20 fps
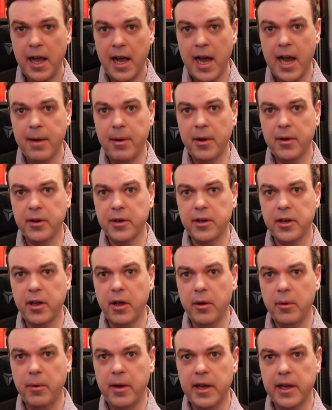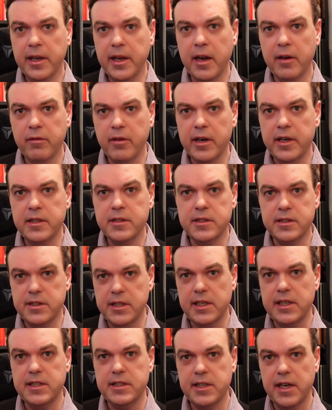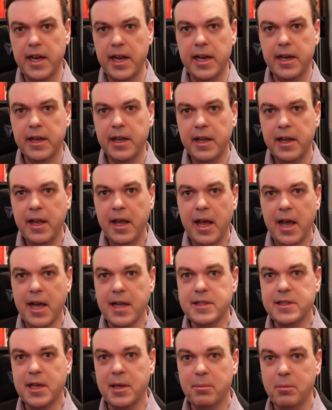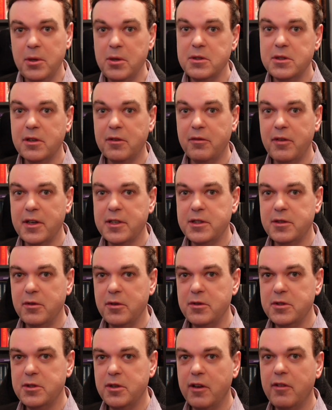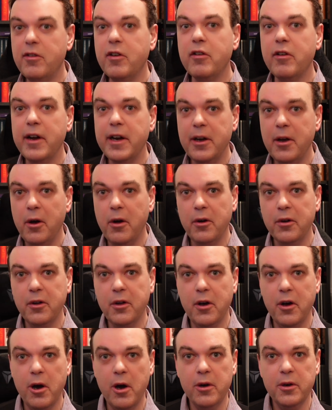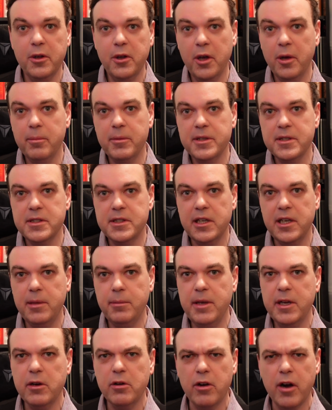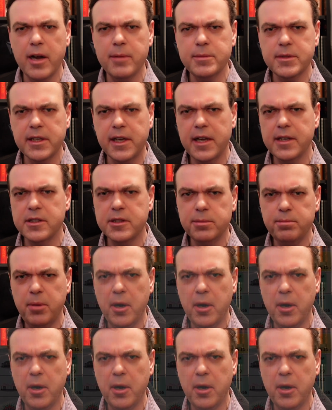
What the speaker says: I'm now going to go away and get ready to DJ at a music festival. So if you're in Hong Kong, come and see me. Crimes Against